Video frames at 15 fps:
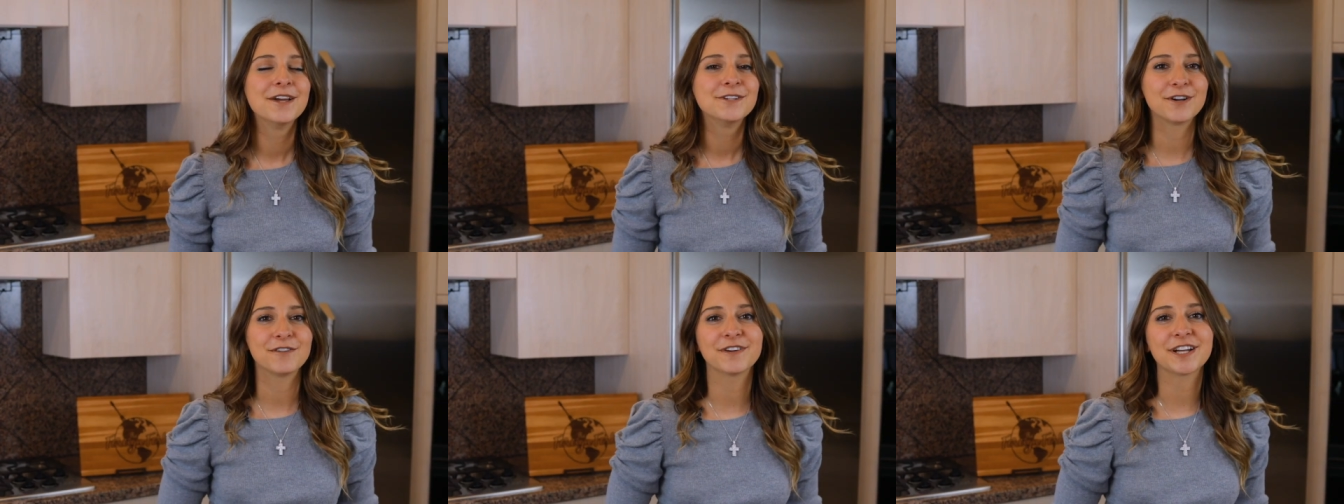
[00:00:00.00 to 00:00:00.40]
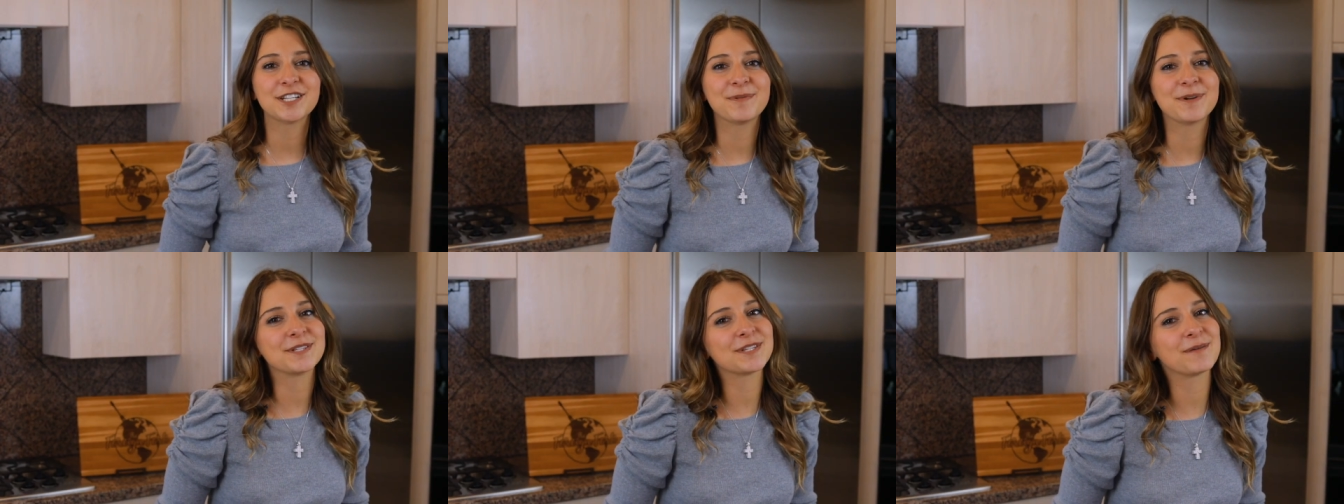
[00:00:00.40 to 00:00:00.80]
Don't forget
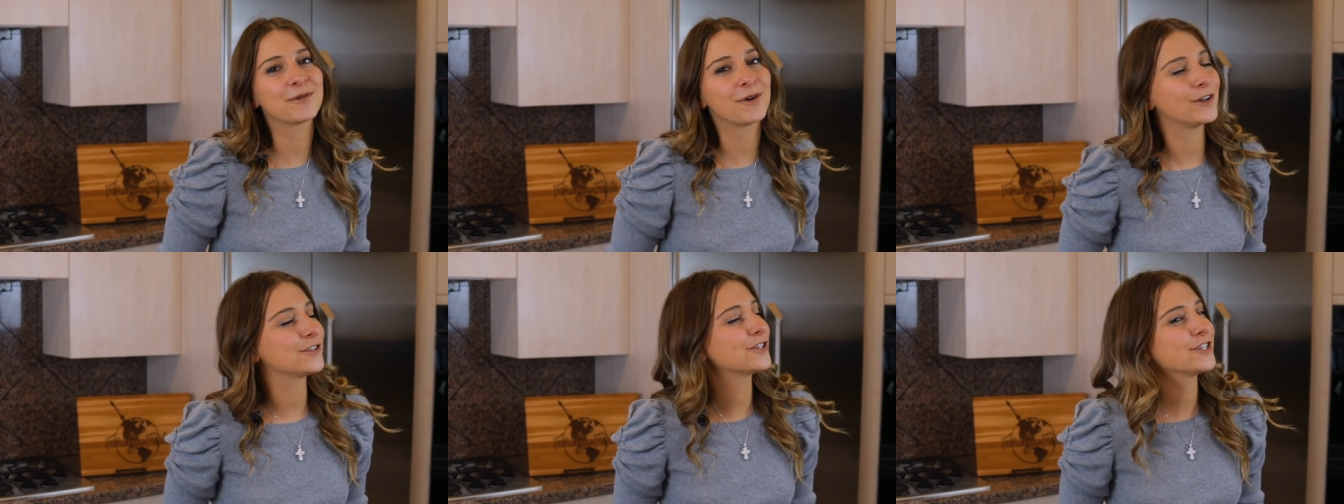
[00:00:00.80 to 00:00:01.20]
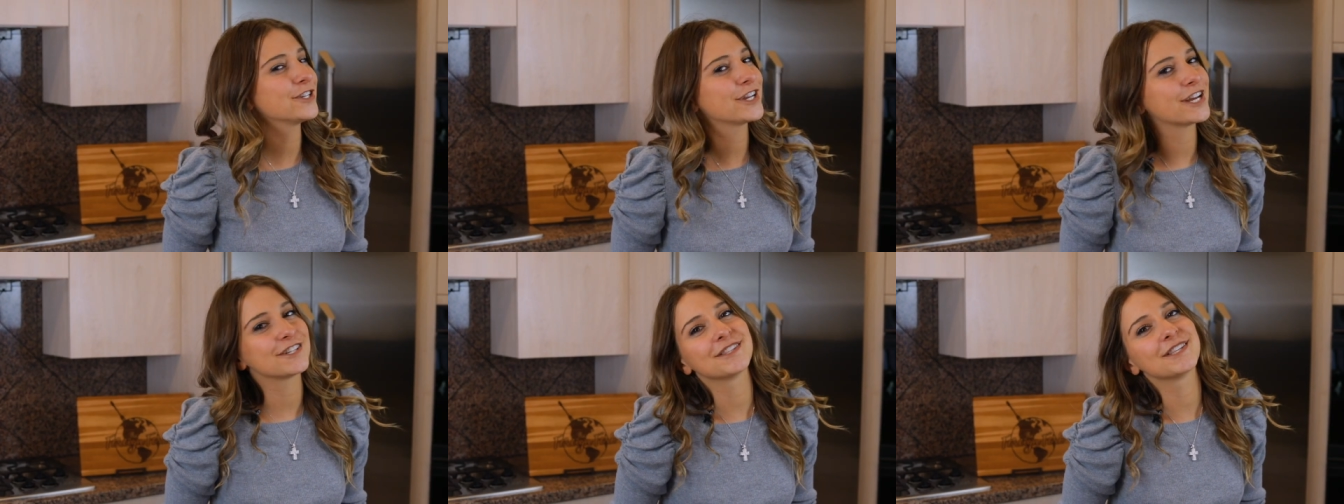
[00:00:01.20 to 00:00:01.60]
to put some culture in
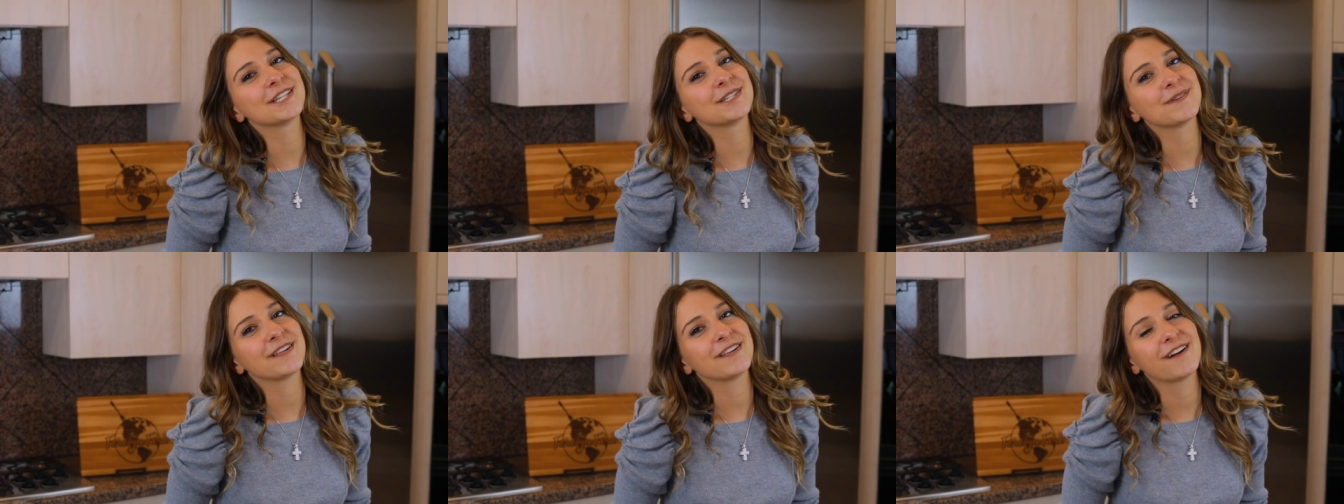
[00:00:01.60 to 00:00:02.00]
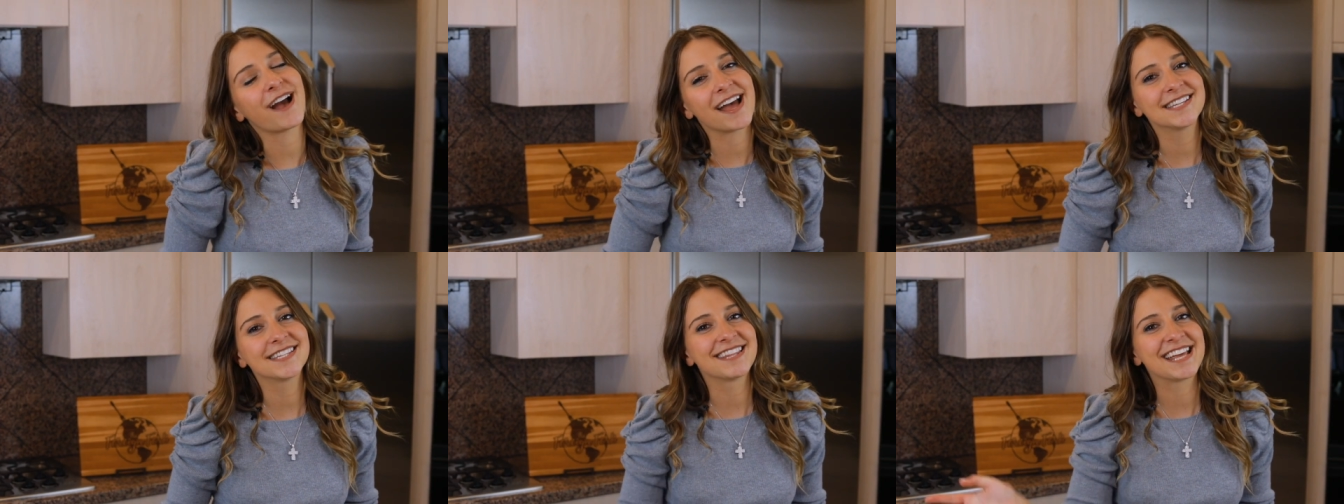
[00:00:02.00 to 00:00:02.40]
your kitchen this week, you
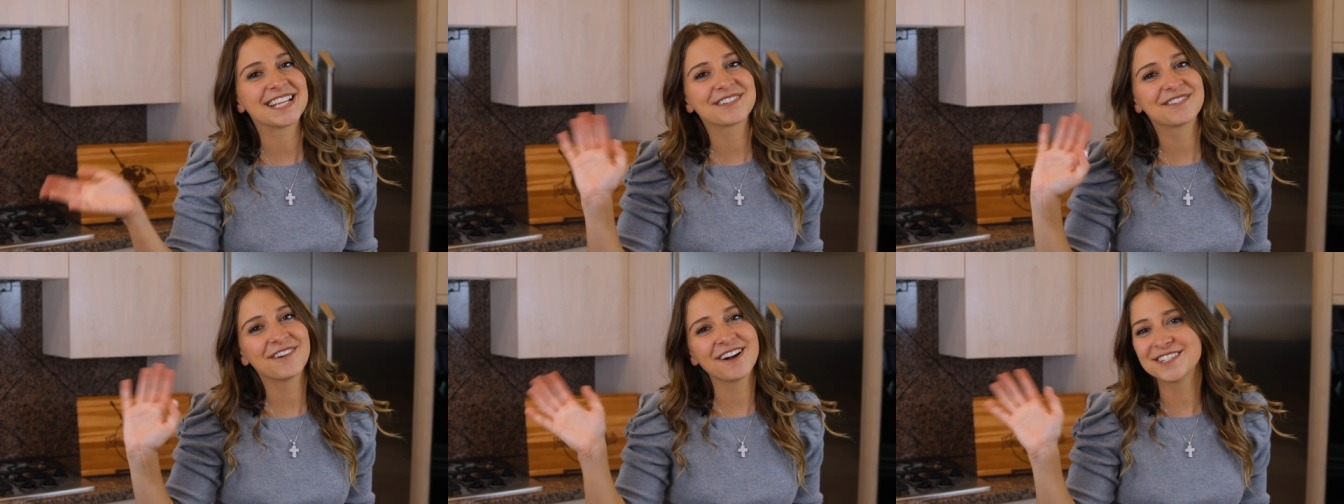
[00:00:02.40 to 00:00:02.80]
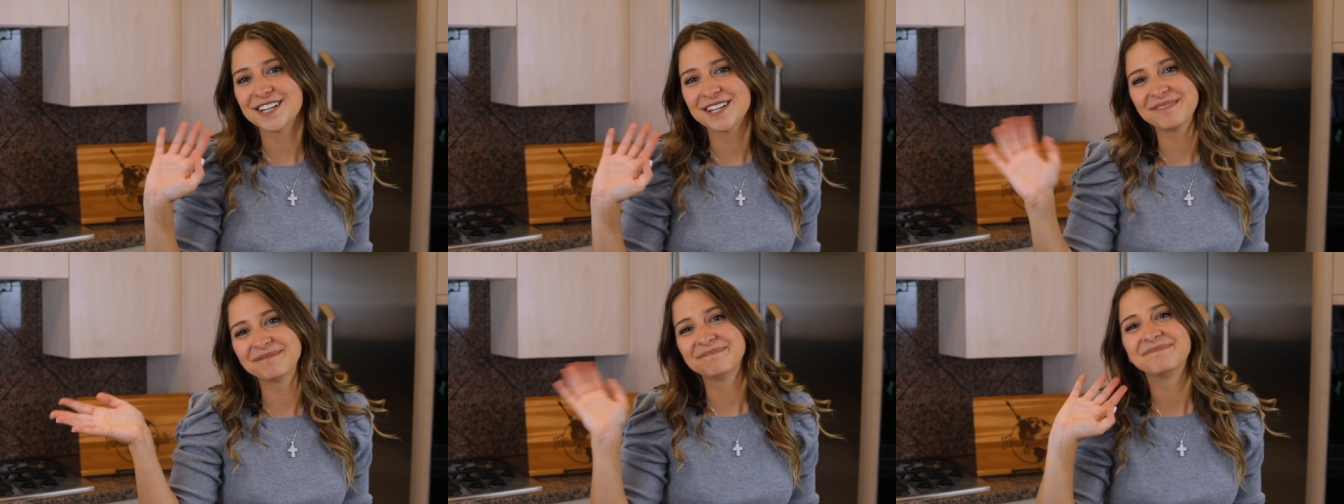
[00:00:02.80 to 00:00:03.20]
guys. Thanks for
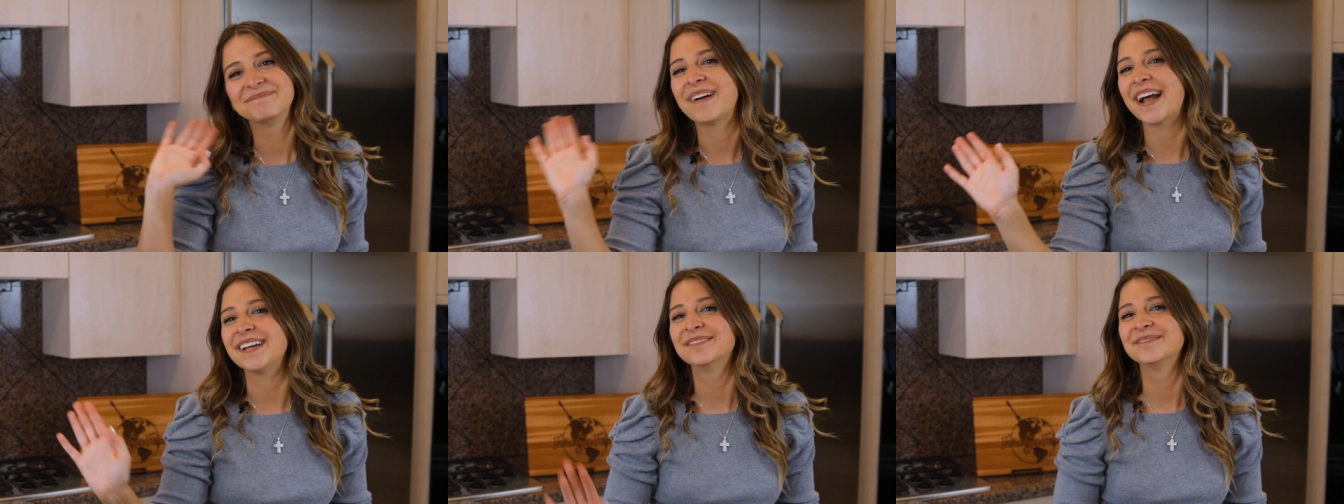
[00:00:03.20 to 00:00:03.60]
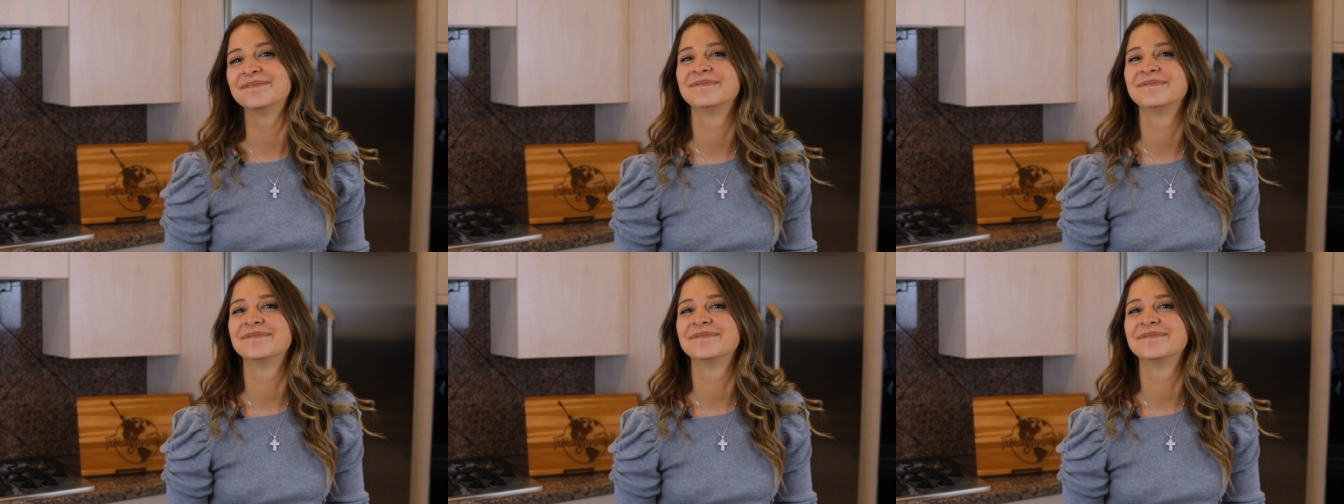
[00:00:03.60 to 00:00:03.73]
watching. Bye.